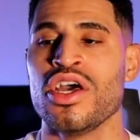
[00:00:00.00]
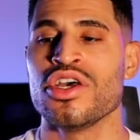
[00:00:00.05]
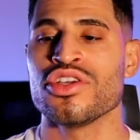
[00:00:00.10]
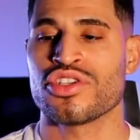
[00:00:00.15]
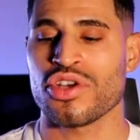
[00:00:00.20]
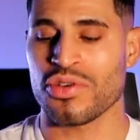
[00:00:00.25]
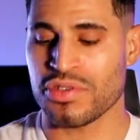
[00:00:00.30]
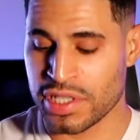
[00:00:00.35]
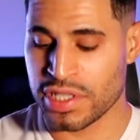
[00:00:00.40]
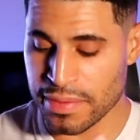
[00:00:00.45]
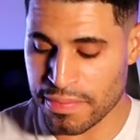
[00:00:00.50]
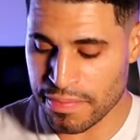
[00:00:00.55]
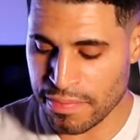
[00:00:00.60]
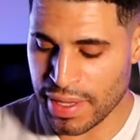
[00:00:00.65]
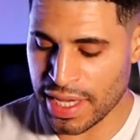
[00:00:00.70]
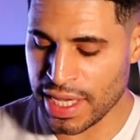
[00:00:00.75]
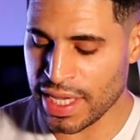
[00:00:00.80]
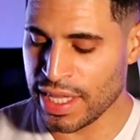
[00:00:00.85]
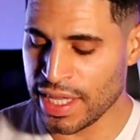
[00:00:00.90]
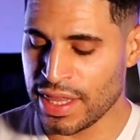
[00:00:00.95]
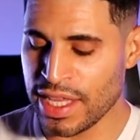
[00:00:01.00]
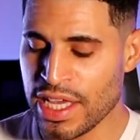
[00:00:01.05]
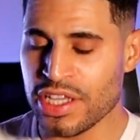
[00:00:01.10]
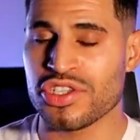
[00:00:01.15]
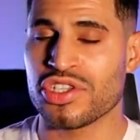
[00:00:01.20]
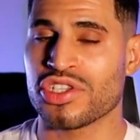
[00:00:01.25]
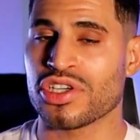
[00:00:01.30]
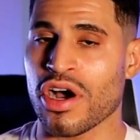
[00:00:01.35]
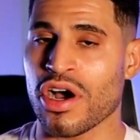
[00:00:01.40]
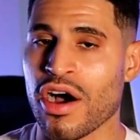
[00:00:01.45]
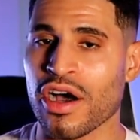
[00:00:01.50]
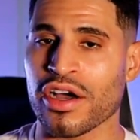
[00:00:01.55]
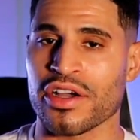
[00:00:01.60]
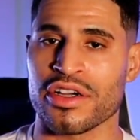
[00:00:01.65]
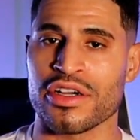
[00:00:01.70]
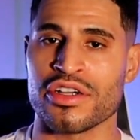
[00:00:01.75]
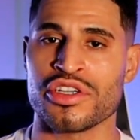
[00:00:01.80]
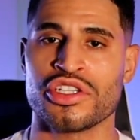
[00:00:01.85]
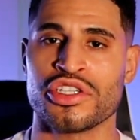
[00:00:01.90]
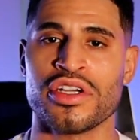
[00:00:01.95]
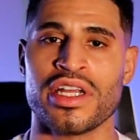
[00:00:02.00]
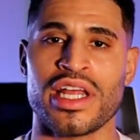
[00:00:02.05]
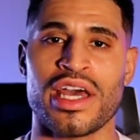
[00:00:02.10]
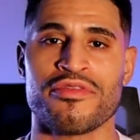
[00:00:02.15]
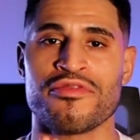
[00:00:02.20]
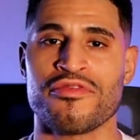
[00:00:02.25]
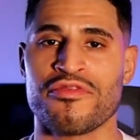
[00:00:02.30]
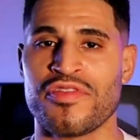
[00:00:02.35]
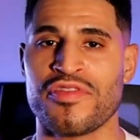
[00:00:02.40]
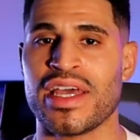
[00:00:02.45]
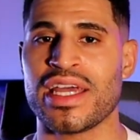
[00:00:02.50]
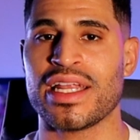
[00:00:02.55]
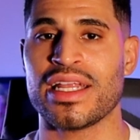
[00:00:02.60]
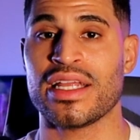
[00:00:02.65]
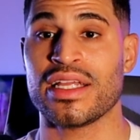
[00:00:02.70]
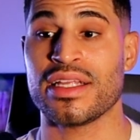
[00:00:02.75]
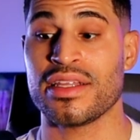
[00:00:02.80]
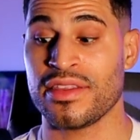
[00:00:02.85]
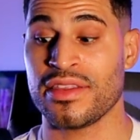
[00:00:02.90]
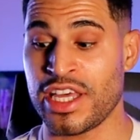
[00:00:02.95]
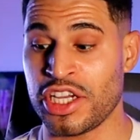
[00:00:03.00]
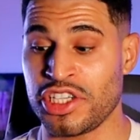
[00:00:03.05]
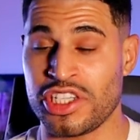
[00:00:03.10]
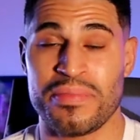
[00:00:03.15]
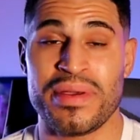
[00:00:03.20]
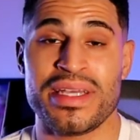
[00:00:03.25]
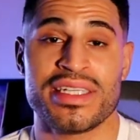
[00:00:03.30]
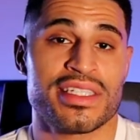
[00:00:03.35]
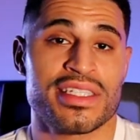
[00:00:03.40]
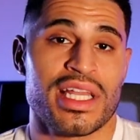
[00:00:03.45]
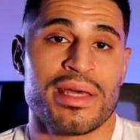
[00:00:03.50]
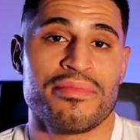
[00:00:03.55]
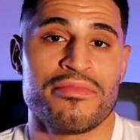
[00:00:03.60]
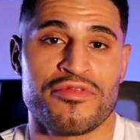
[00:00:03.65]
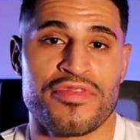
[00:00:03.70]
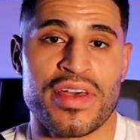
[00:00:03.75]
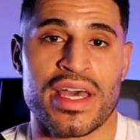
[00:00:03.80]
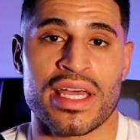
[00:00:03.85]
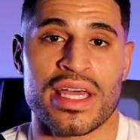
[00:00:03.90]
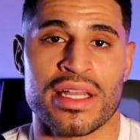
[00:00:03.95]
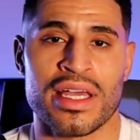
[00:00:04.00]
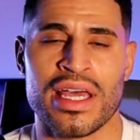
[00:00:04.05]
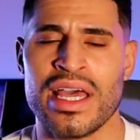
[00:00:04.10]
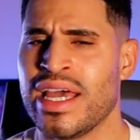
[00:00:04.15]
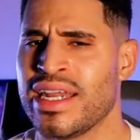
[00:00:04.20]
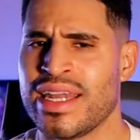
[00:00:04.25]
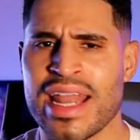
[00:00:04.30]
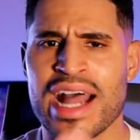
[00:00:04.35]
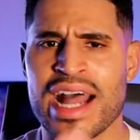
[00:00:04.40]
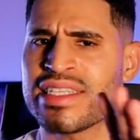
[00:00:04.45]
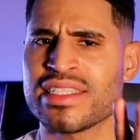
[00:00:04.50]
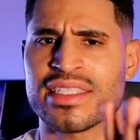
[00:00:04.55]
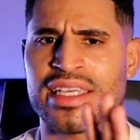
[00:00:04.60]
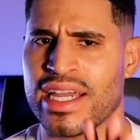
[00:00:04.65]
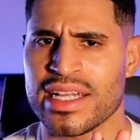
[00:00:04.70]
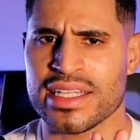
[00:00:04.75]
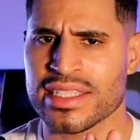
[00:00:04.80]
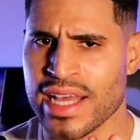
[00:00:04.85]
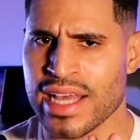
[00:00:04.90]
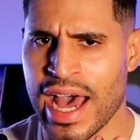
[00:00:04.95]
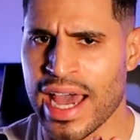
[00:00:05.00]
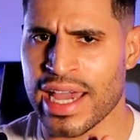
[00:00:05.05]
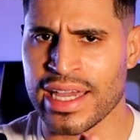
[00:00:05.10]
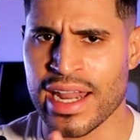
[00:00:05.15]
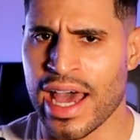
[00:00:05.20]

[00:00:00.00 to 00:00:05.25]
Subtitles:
So to me, these joggers should have fit, they should be slim fit. Not skin tight,